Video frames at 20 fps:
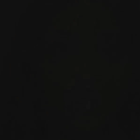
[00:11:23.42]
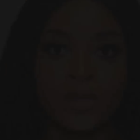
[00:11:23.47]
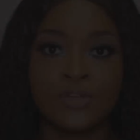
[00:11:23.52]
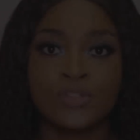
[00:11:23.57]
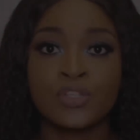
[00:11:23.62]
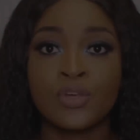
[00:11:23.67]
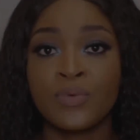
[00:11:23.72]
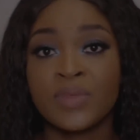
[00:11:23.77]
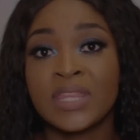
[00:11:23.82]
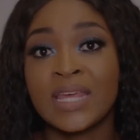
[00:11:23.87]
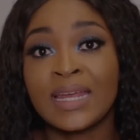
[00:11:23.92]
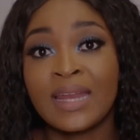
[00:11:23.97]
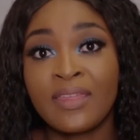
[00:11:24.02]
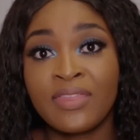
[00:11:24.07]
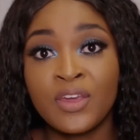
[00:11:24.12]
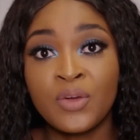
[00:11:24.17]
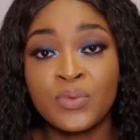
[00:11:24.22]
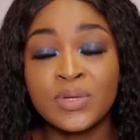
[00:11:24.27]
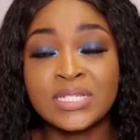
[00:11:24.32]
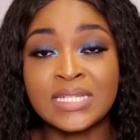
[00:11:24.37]
So with that, I
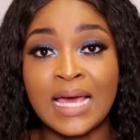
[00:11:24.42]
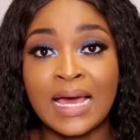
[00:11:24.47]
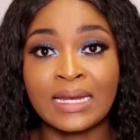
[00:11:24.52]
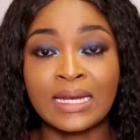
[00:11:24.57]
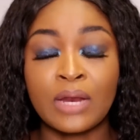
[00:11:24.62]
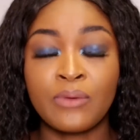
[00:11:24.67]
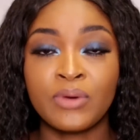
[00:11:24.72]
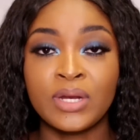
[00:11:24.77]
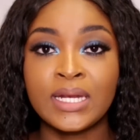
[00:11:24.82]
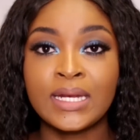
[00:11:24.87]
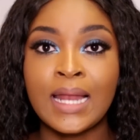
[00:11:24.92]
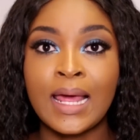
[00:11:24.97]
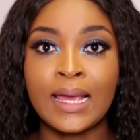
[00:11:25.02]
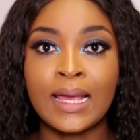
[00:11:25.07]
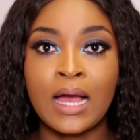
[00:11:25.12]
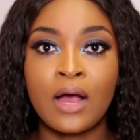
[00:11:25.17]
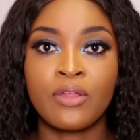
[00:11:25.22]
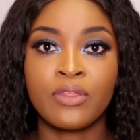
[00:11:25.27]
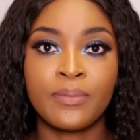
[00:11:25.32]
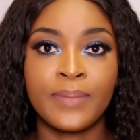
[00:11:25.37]
think we're done. I really
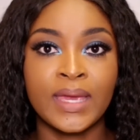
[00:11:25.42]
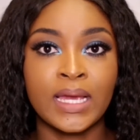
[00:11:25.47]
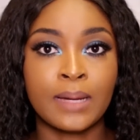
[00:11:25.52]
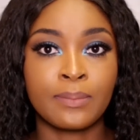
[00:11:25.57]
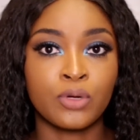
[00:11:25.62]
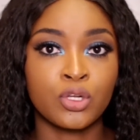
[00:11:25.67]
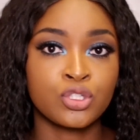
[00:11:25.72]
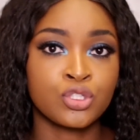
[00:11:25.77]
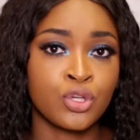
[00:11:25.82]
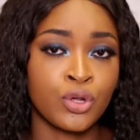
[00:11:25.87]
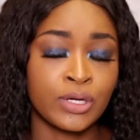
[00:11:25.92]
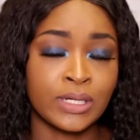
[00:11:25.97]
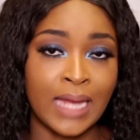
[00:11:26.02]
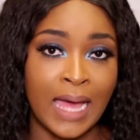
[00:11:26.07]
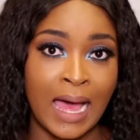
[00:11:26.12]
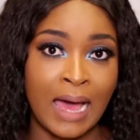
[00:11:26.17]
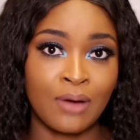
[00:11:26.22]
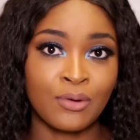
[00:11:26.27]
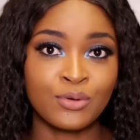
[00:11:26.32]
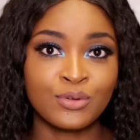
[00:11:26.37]
like how the makeup look turned
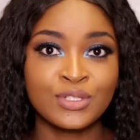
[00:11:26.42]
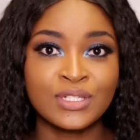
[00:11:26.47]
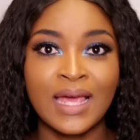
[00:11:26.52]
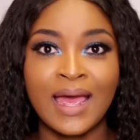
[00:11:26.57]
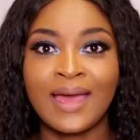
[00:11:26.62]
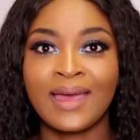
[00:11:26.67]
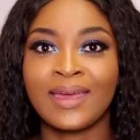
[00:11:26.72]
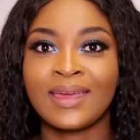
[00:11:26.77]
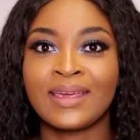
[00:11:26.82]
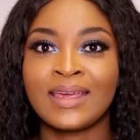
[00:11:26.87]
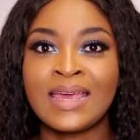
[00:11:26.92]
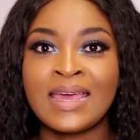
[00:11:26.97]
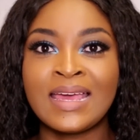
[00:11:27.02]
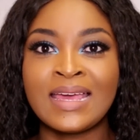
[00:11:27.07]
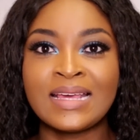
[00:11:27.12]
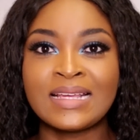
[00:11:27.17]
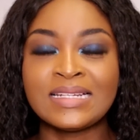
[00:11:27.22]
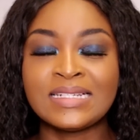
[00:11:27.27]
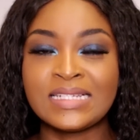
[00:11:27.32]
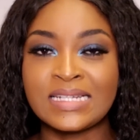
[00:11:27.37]
out. I
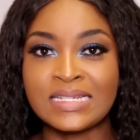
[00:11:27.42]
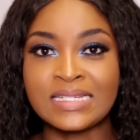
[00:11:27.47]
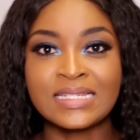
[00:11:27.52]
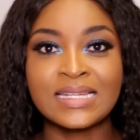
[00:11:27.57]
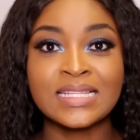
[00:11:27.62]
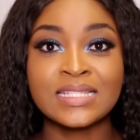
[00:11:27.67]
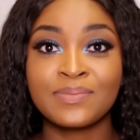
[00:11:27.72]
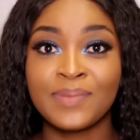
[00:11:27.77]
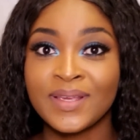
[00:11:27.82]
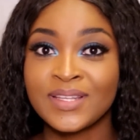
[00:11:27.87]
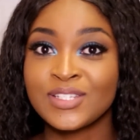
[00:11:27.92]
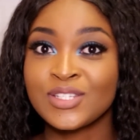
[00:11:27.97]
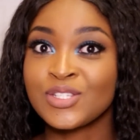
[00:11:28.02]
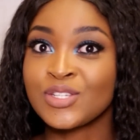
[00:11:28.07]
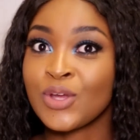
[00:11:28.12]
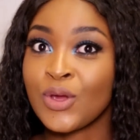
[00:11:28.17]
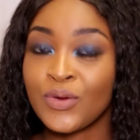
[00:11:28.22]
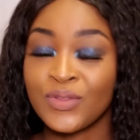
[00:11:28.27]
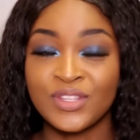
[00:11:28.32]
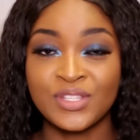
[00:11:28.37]
didn't expect it
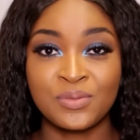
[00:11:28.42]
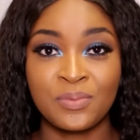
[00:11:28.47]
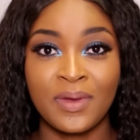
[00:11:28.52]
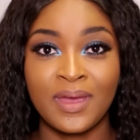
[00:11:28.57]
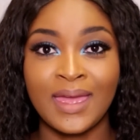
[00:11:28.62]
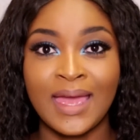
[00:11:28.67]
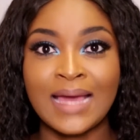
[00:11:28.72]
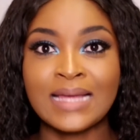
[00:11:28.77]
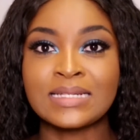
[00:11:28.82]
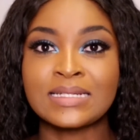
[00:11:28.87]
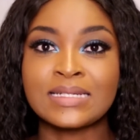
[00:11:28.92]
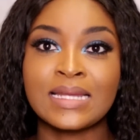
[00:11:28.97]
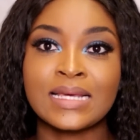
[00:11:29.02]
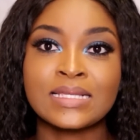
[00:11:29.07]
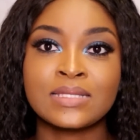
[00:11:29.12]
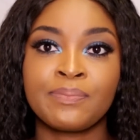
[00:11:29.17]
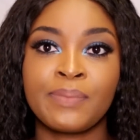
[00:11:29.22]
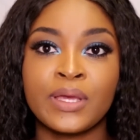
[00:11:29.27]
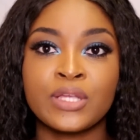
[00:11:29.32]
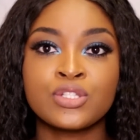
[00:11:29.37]
to go this way. I didn't
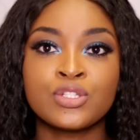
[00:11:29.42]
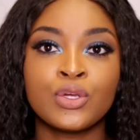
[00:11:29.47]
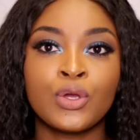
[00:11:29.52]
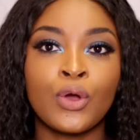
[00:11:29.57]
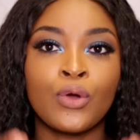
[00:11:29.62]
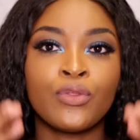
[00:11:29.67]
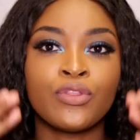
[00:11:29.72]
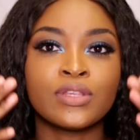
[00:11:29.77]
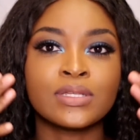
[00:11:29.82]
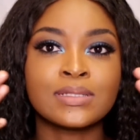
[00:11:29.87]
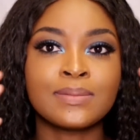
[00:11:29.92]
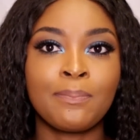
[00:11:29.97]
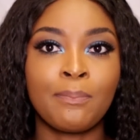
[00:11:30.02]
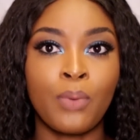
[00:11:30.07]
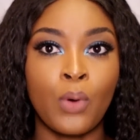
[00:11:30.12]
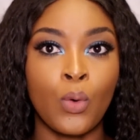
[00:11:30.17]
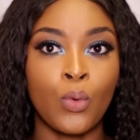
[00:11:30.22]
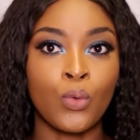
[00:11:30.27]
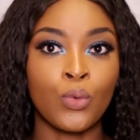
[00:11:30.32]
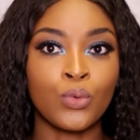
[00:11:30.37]
expect to go this
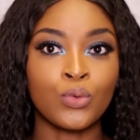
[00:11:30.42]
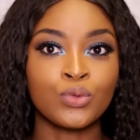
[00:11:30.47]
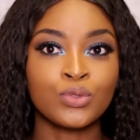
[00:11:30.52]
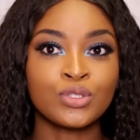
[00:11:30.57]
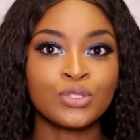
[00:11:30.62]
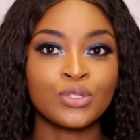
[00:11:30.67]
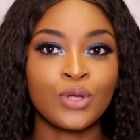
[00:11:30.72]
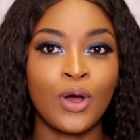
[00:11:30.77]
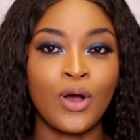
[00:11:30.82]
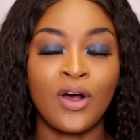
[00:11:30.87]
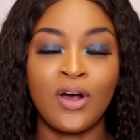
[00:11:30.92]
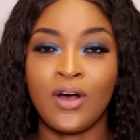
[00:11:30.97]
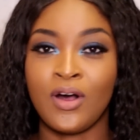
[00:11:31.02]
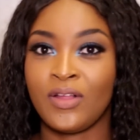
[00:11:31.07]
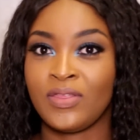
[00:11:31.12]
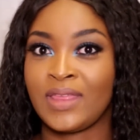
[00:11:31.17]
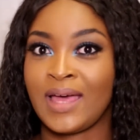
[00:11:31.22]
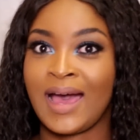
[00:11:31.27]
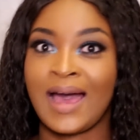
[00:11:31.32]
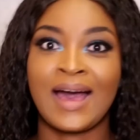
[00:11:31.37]
bold
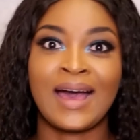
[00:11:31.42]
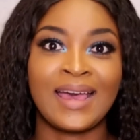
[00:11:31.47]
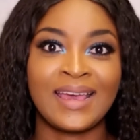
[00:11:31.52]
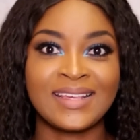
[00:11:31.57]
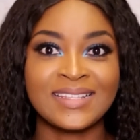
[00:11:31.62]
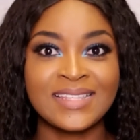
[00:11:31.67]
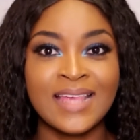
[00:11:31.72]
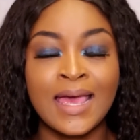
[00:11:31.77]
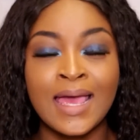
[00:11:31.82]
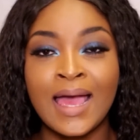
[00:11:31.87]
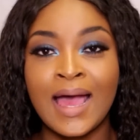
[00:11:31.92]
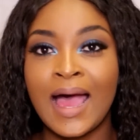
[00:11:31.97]
on the eyes.